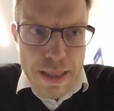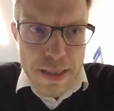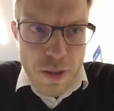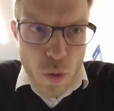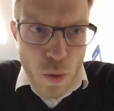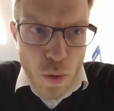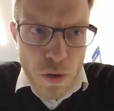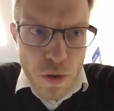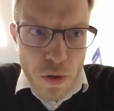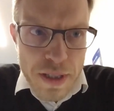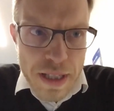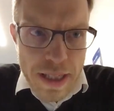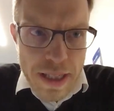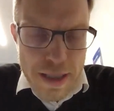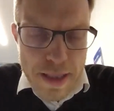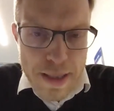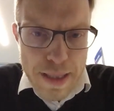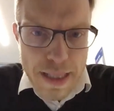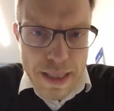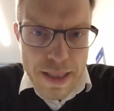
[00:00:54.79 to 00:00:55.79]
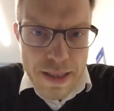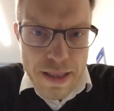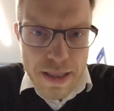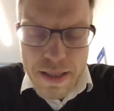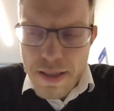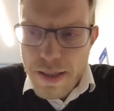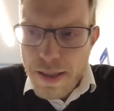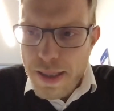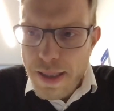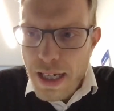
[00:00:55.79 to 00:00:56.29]
overall test set
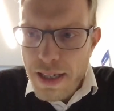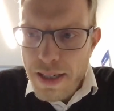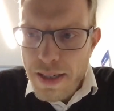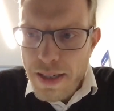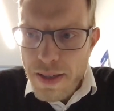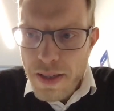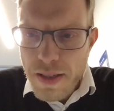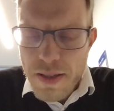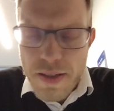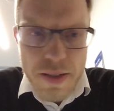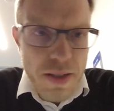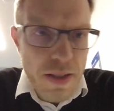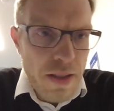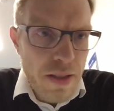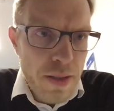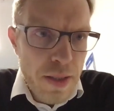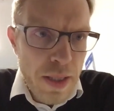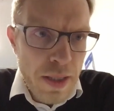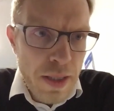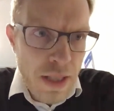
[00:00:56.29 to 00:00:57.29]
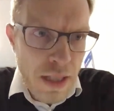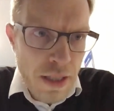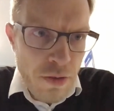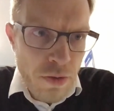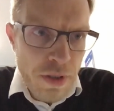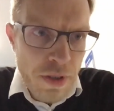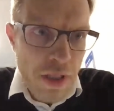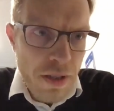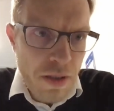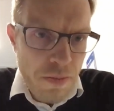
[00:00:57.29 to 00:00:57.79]
size is
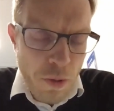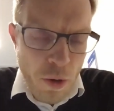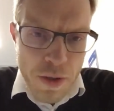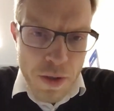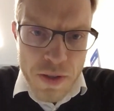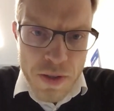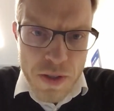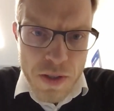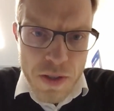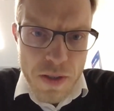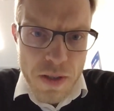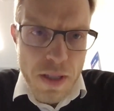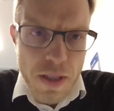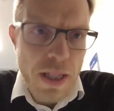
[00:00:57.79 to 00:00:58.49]
600 points.